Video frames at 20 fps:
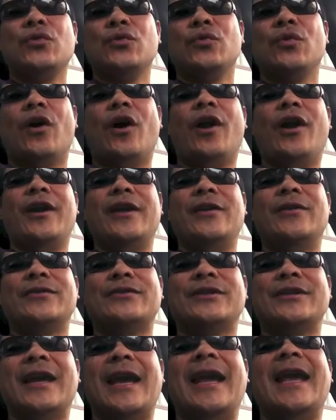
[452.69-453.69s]
you are here
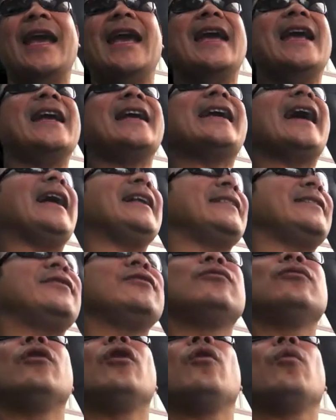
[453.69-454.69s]
today. It got
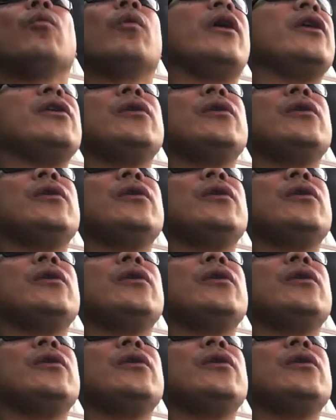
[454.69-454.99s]
to where